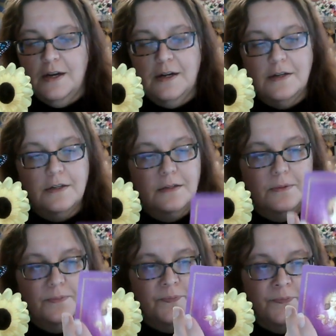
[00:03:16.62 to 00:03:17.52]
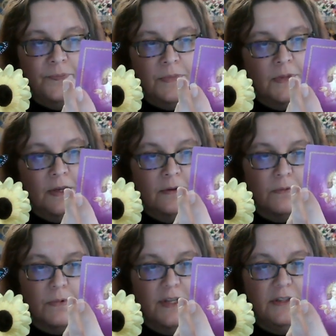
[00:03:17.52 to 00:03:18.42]
Um,
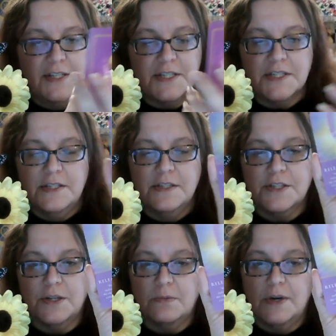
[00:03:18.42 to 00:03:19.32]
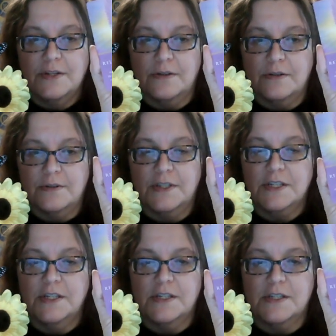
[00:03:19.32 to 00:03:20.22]
release and surrender.
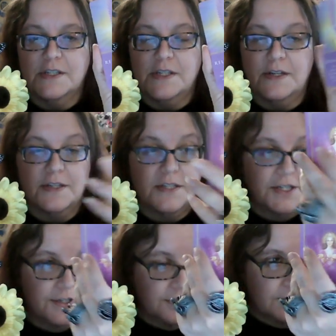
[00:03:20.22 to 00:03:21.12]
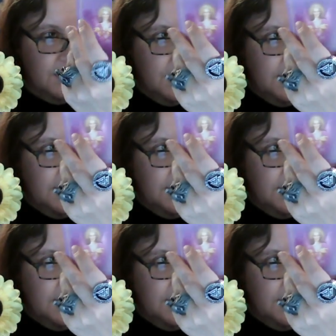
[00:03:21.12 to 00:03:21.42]
This is deck two.